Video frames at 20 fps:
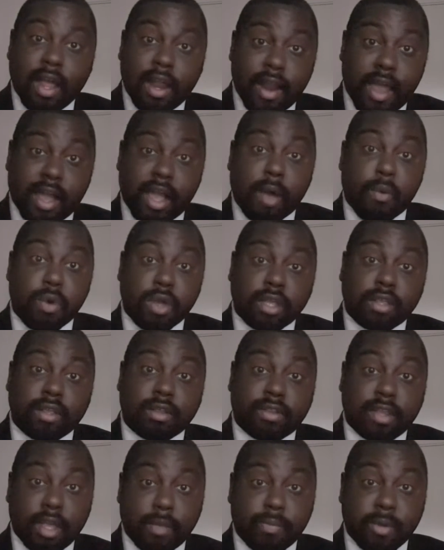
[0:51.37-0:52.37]
Like, I want you to
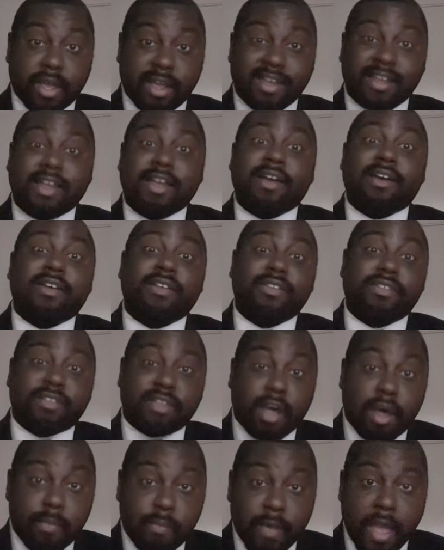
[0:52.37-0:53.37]
deep it.
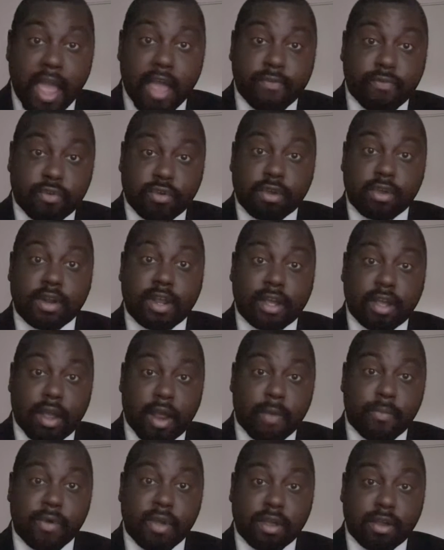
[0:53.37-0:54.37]
Some African and
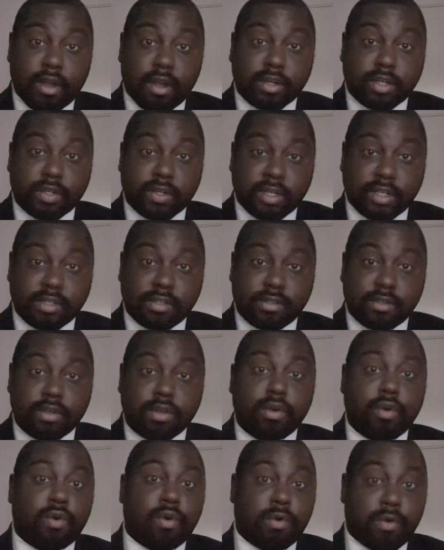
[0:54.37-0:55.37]
Caribbean countries,
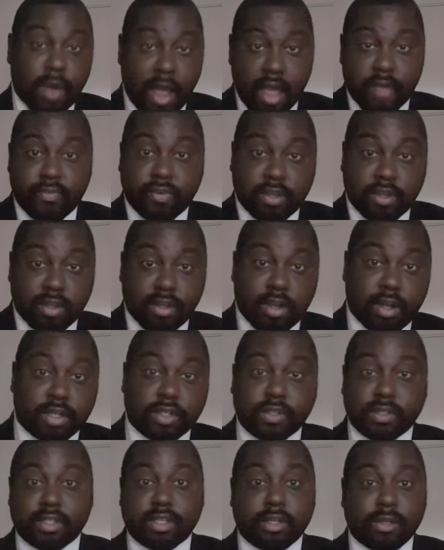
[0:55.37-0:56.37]
or African
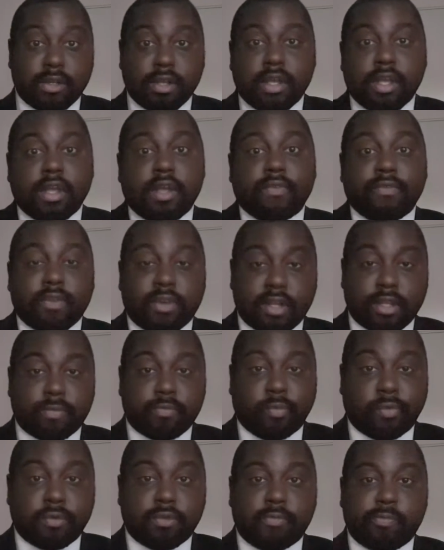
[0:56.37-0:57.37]
countries for this
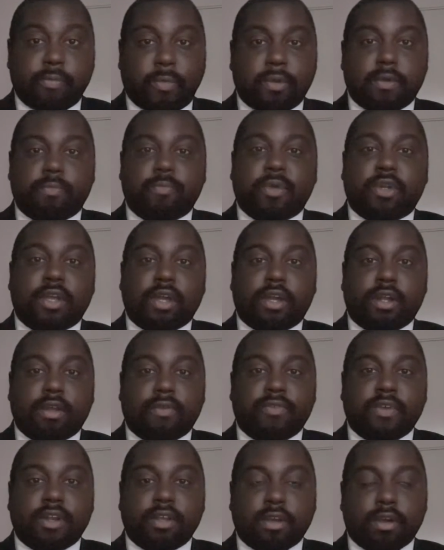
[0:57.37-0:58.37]
particular
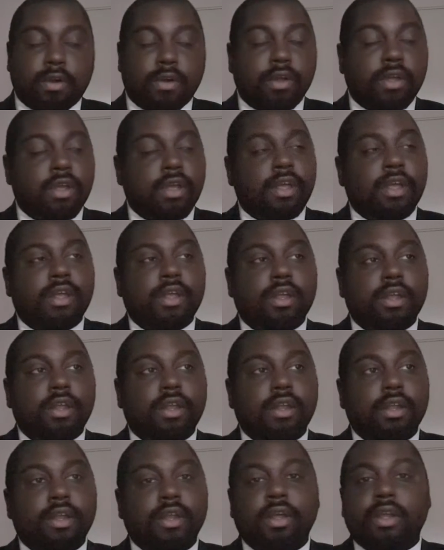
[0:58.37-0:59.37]
video,
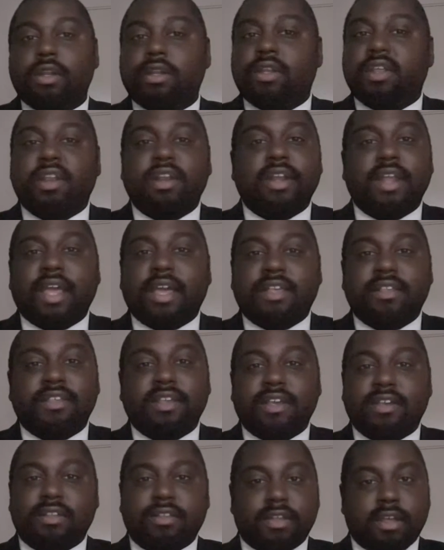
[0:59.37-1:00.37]
didn't
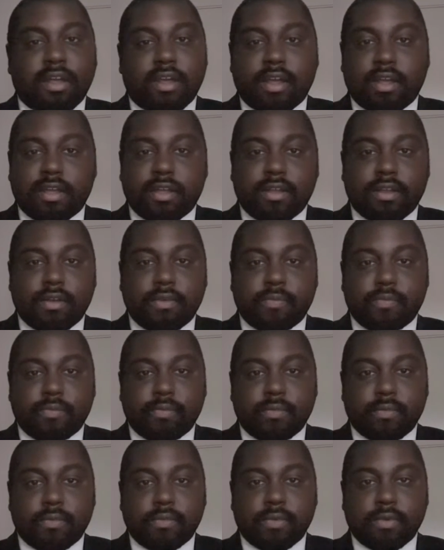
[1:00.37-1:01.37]
exist.
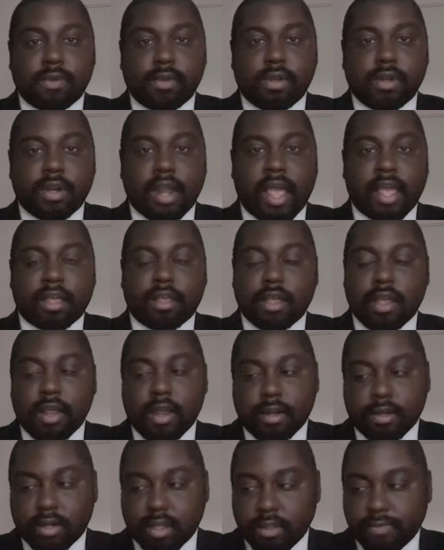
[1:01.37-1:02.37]
Like,
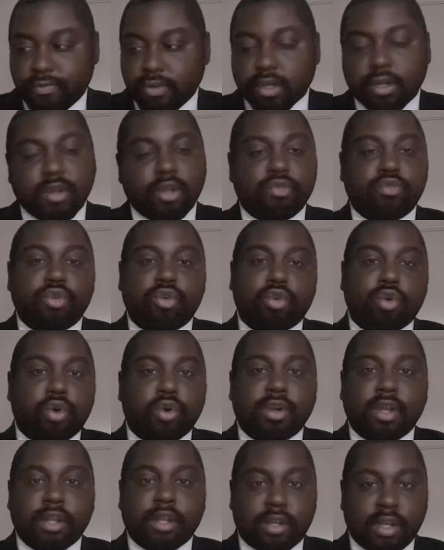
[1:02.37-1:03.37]
this video is
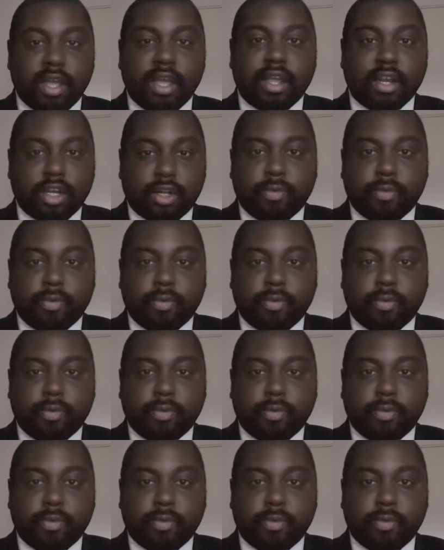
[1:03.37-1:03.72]
recorded in